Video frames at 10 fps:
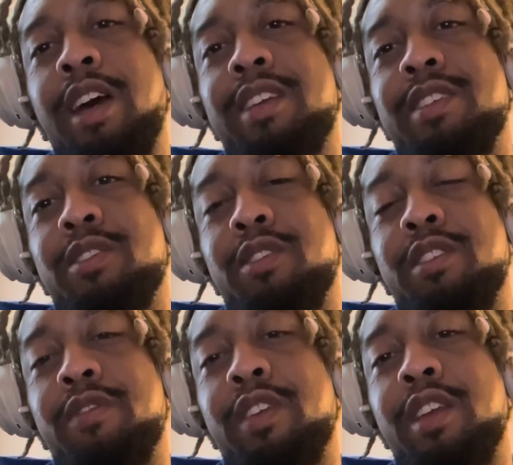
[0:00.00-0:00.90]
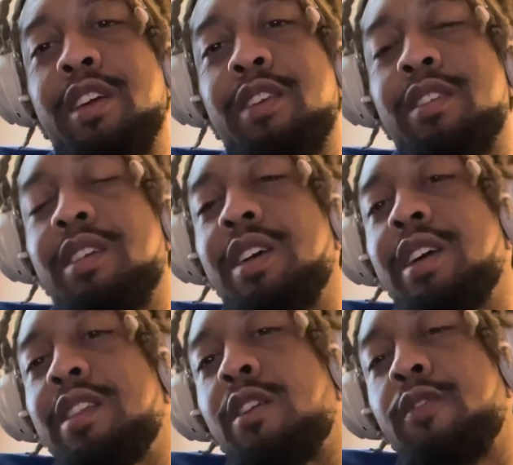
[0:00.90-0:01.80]
enjoyed the video,
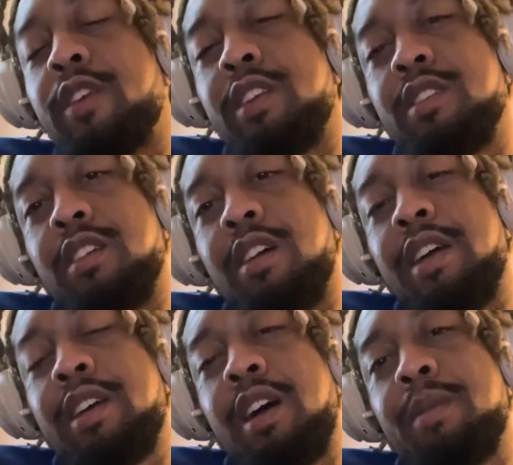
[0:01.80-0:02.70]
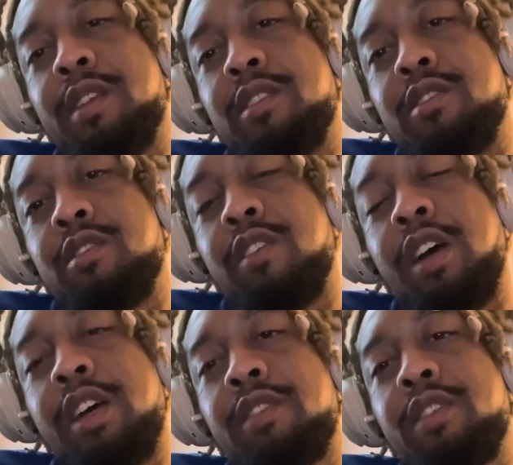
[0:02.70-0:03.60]
don't forget to like, comment, and
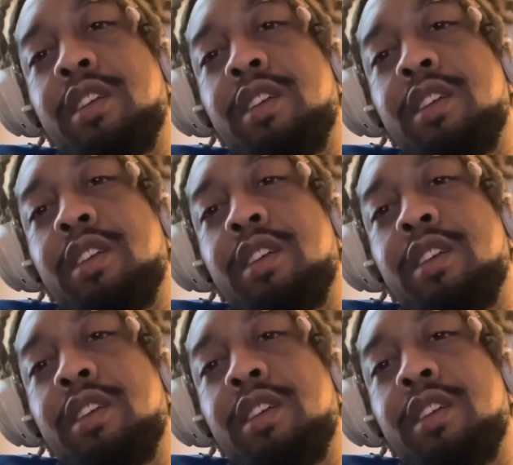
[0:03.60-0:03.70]
subscribe.